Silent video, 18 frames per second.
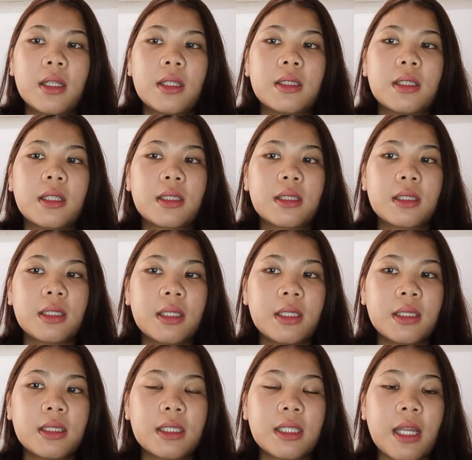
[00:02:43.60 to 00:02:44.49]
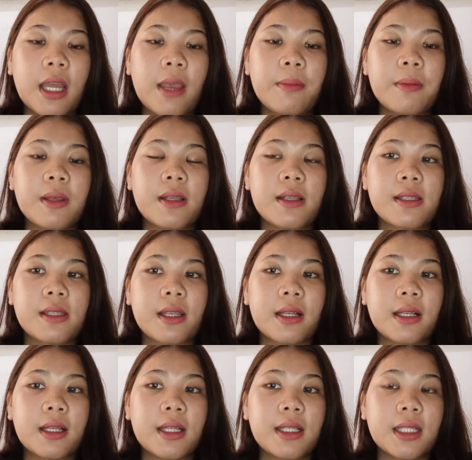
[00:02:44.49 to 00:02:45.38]
The third type is
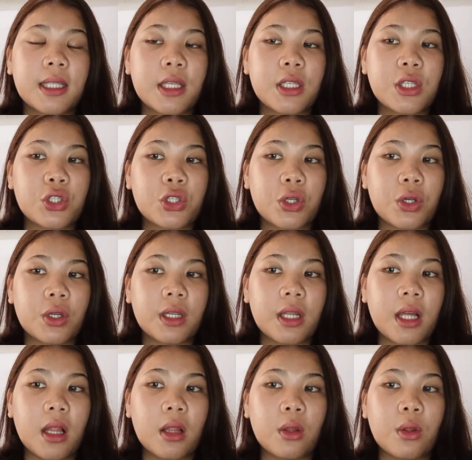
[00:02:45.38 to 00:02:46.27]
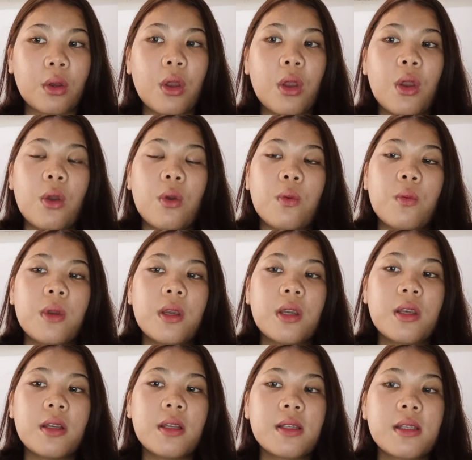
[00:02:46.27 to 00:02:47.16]
second conditional.
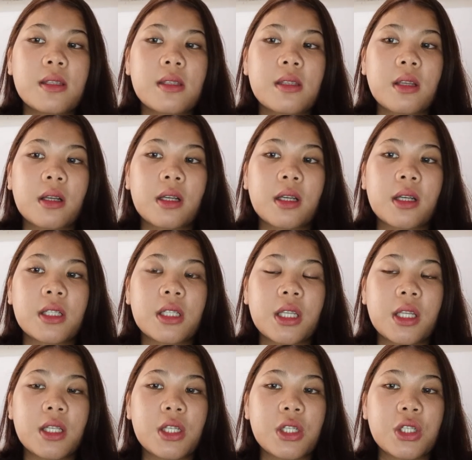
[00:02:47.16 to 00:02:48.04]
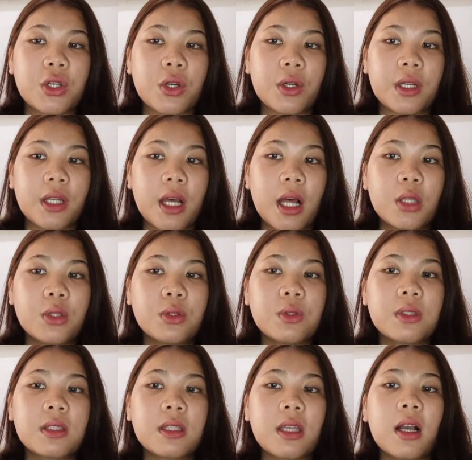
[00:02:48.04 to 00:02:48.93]
We use second conditional
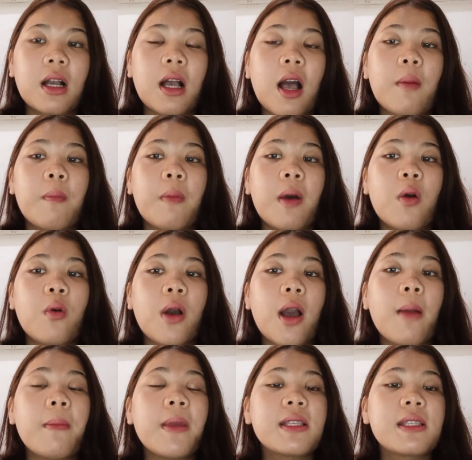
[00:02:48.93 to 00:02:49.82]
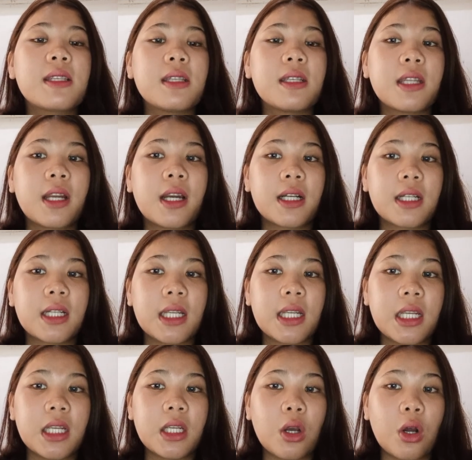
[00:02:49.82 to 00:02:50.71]
to talk about
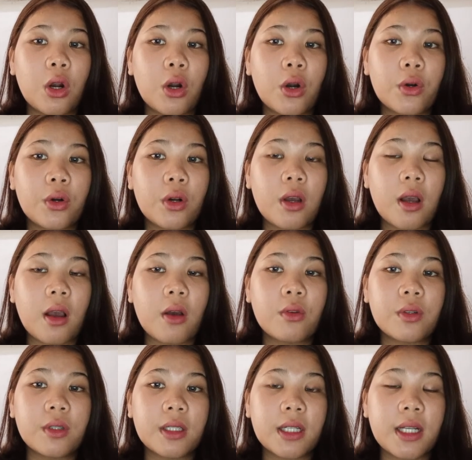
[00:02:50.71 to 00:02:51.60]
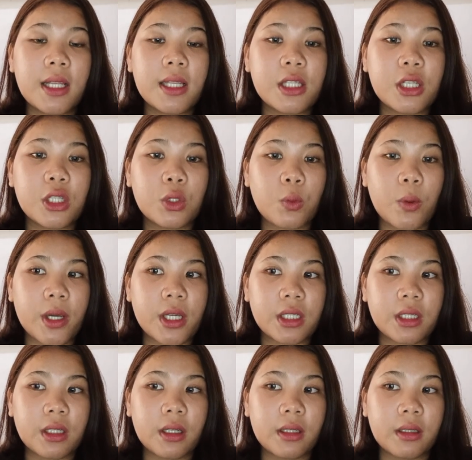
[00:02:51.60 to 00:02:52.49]
imaginary or unreal
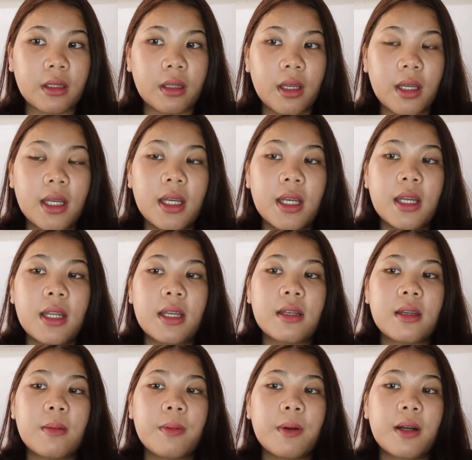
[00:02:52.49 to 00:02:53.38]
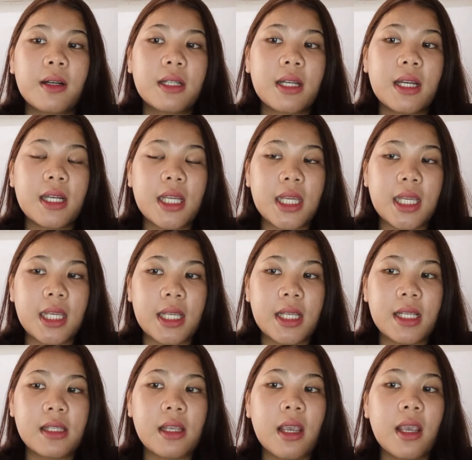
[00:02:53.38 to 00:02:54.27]
situation. The pattern
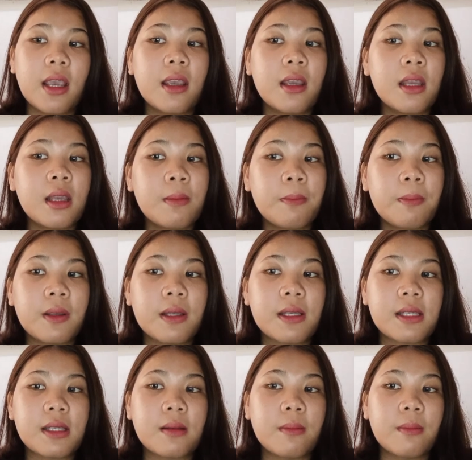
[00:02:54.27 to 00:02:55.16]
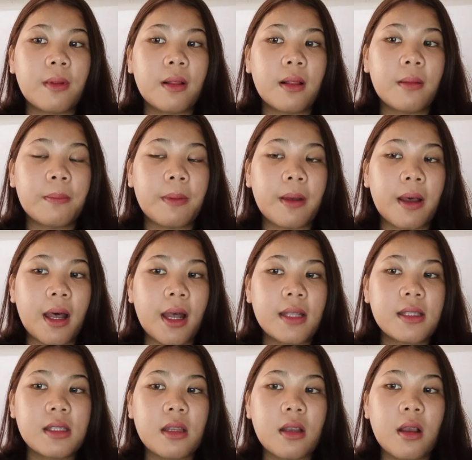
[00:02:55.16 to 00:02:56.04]
is a plus simple
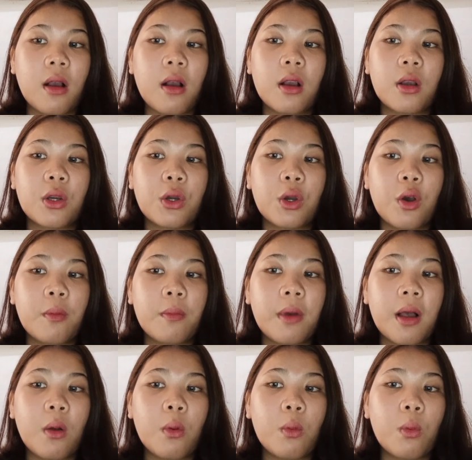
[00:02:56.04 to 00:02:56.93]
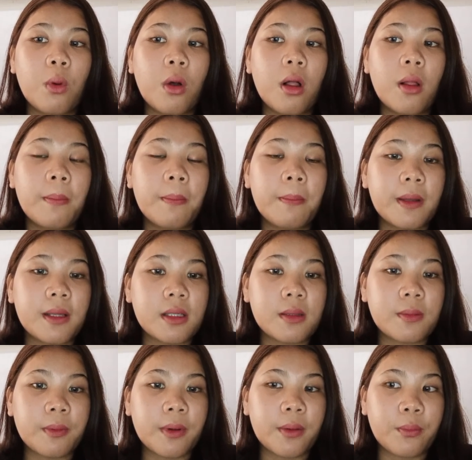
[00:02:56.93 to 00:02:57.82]
past, comma, verb
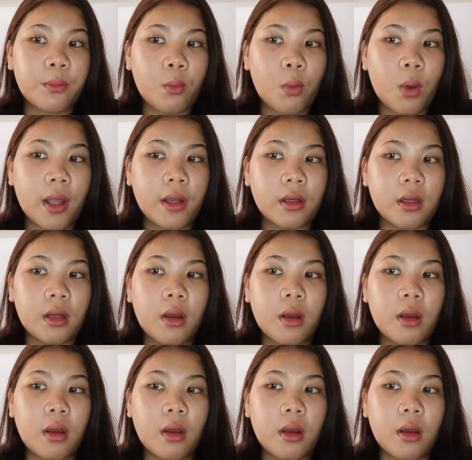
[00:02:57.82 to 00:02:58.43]
plus verb 1.